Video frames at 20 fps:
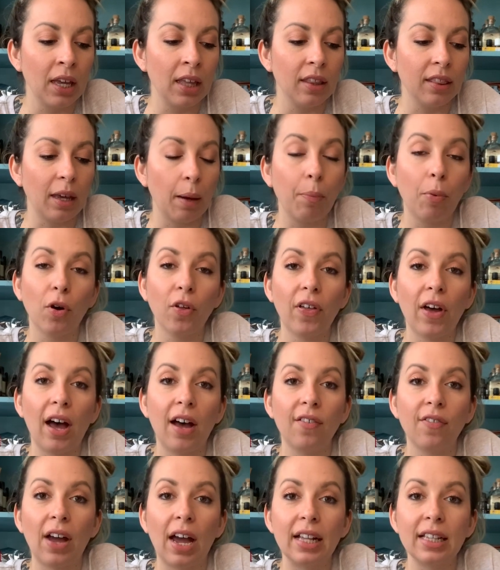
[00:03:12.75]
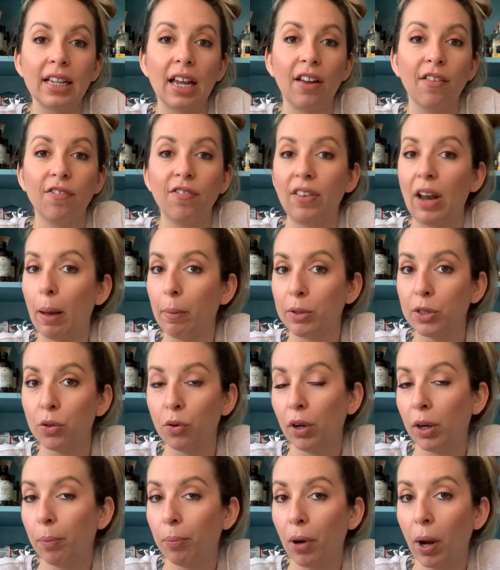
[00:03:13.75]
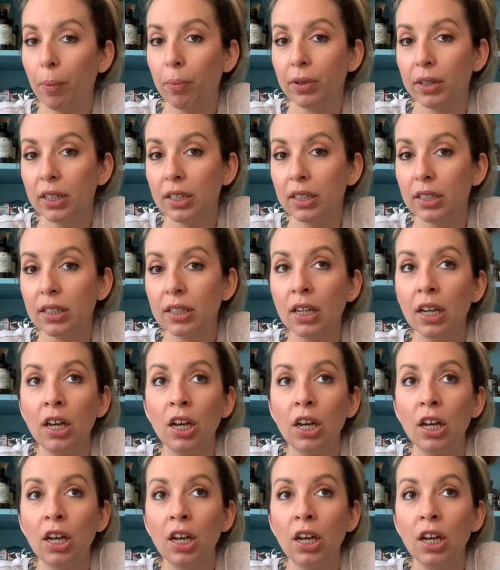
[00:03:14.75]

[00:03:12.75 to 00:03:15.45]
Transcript: They both have anti-inflammatory properties.